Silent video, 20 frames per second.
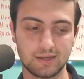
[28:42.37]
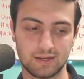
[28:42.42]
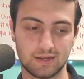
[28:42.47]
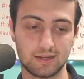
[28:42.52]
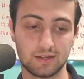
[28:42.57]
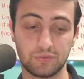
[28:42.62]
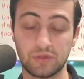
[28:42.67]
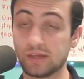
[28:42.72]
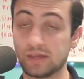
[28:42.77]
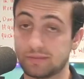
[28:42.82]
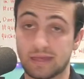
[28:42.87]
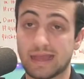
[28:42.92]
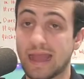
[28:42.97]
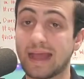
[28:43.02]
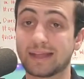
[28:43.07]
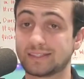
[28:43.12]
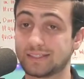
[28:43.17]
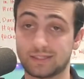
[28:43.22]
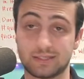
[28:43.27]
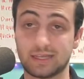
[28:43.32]
they
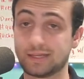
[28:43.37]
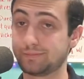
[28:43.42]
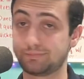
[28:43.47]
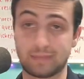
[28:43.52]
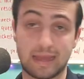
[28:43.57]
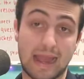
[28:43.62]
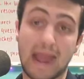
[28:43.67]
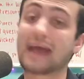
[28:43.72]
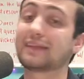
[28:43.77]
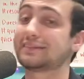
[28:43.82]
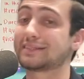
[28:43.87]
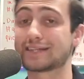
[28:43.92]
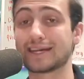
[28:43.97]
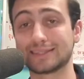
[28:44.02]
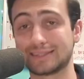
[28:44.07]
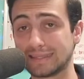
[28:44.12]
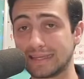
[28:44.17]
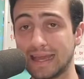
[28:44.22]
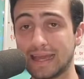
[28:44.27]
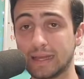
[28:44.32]
had to cut
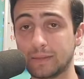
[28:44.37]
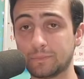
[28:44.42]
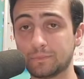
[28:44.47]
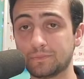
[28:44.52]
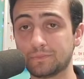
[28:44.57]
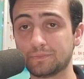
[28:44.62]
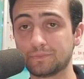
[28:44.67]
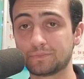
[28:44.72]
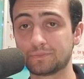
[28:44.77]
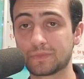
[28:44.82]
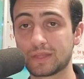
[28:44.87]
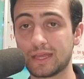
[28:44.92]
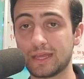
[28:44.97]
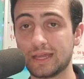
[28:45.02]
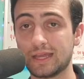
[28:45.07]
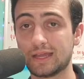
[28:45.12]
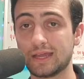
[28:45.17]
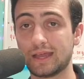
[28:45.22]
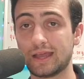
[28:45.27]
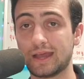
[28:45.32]
the game
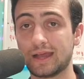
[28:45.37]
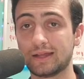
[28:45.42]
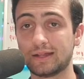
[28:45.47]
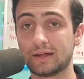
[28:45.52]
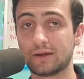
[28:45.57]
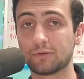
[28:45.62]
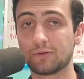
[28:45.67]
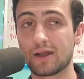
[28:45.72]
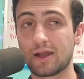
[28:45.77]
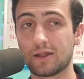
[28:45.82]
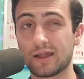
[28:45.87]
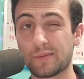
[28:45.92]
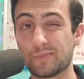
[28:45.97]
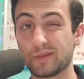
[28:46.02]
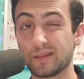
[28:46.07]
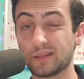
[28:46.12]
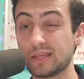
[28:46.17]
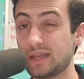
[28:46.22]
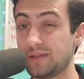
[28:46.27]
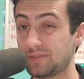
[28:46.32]
at around, I
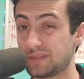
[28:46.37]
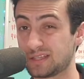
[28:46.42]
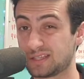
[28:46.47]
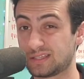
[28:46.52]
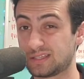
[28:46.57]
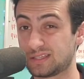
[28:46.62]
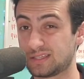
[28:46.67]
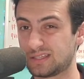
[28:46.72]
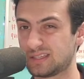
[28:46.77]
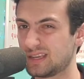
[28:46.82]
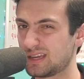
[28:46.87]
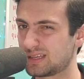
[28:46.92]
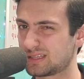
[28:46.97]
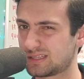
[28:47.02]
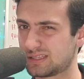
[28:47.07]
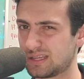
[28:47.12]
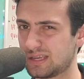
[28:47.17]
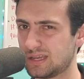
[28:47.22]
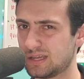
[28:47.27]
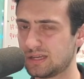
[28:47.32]
believe, the
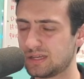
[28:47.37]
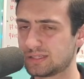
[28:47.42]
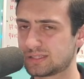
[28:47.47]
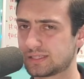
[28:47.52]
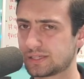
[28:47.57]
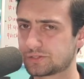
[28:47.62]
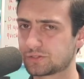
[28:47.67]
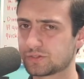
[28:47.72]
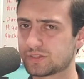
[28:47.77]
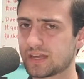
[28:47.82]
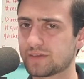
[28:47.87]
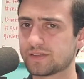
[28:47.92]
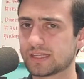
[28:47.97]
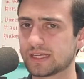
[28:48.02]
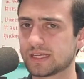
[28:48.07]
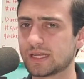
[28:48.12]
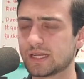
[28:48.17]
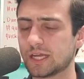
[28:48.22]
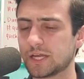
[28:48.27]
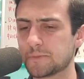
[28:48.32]
6th or 7th
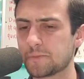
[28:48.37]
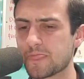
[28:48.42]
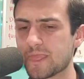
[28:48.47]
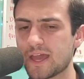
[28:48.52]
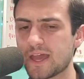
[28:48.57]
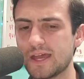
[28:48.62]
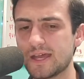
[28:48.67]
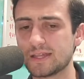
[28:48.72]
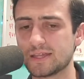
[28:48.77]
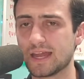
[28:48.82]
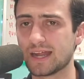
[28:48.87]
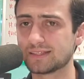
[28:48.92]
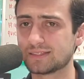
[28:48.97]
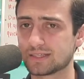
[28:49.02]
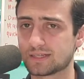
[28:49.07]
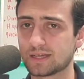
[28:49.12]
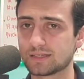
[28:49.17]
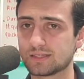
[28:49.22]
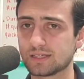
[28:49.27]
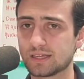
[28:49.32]
inning. They had to
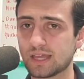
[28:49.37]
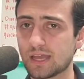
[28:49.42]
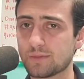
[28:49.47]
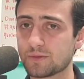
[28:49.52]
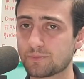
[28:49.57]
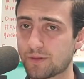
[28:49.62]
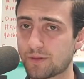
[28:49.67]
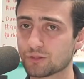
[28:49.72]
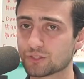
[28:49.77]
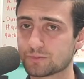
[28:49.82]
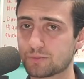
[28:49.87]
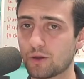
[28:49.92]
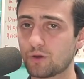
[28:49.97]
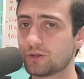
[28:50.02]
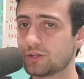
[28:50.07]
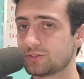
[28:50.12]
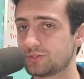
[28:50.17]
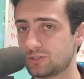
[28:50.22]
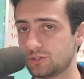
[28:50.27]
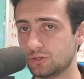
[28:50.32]
cut the game and postpone
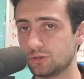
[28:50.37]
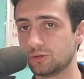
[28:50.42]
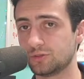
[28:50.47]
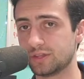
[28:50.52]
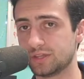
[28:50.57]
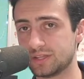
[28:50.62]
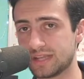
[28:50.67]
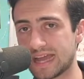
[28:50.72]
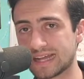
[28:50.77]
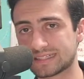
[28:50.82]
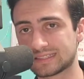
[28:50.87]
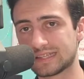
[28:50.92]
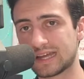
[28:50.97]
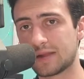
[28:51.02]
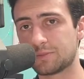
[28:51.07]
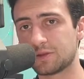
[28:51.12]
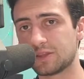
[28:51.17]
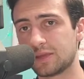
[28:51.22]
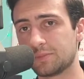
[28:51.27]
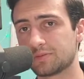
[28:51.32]
it to the next time
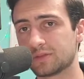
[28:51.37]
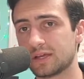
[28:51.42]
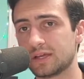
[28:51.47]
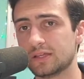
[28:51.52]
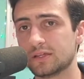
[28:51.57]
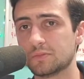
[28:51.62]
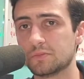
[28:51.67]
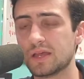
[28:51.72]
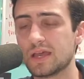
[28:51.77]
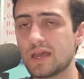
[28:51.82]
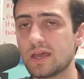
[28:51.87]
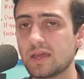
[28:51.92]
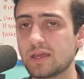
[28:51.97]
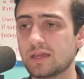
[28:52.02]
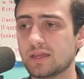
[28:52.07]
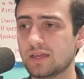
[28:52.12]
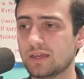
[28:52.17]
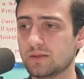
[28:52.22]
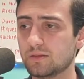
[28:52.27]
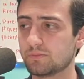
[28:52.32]
when they play them
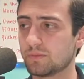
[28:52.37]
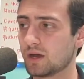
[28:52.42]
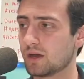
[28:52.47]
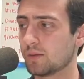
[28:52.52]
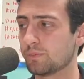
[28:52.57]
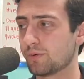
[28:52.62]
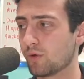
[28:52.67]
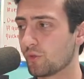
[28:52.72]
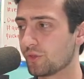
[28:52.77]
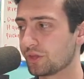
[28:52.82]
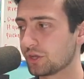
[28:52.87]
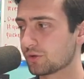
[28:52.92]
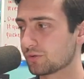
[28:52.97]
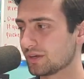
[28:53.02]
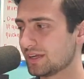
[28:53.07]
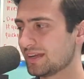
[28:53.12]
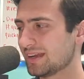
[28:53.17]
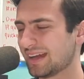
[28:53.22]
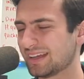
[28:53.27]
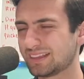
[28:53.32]
in Bowling
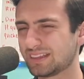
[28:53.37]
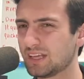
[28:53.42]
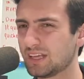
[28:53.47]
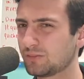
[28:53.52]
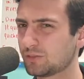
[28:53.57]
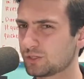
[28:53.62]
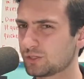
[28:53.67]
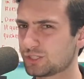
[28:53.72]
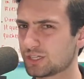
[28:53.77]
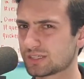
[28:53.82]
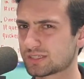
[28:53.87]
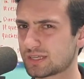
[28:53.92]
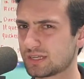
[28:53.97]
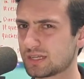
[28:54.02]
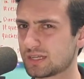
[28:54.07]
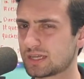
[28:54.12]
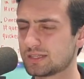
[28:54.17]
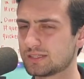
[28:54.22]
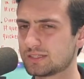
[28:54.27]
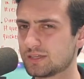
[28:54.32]
Green. I think they're just going to
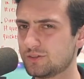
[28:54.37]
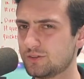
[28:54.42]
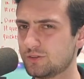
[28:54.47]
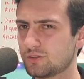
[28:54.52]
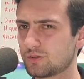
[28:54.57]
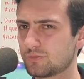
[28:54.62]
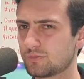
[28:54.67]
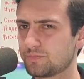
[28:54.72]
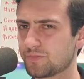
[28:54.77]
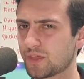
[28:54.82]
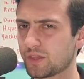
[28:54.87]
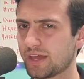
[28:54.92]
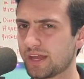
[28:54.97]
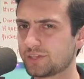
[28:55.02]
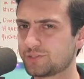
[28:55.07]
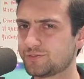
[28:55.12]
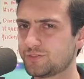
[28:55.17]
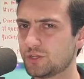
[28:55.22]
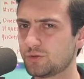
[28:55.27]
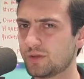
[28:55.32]
continue the
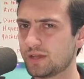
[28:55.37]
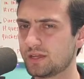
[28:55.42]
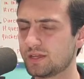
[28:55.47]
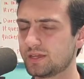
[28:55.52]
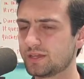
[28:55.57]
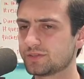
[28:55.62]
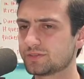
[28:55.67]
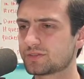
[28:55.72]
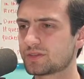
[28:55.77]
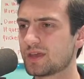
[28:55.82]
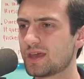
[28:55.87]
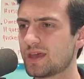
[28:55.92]
last few innings